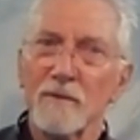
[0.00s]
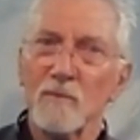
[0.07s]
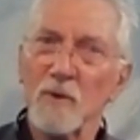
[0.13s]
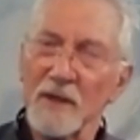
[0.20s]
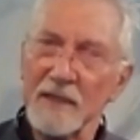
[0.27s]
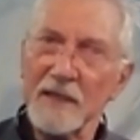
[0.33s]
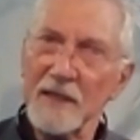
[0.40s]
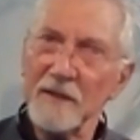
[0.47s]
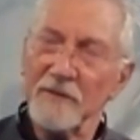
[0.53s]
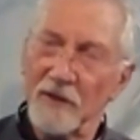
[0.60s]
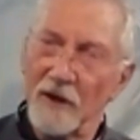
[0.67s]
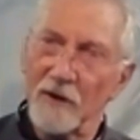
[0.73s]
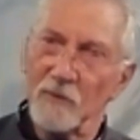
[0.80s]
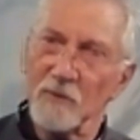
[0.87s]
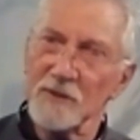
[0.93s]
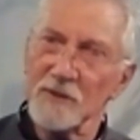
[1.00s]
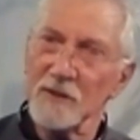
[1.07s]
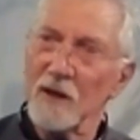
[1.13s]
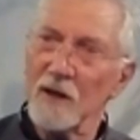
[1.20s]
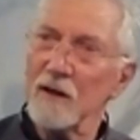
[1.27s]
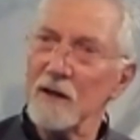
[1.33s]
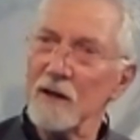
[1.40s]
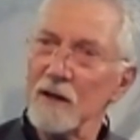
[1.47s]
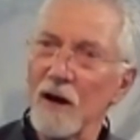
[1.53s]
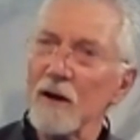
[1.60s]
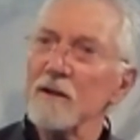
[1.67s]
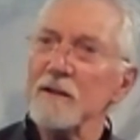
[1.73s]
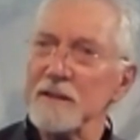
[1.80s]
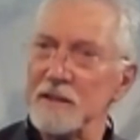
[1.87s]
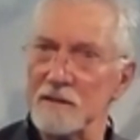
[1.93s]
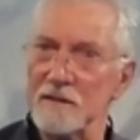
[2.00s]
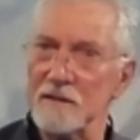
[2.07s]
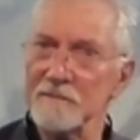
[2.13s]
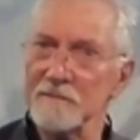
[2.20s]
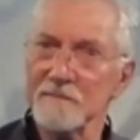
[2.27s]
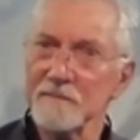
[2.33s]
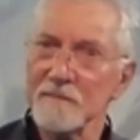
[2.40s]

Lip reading: what he thought was an Aryan.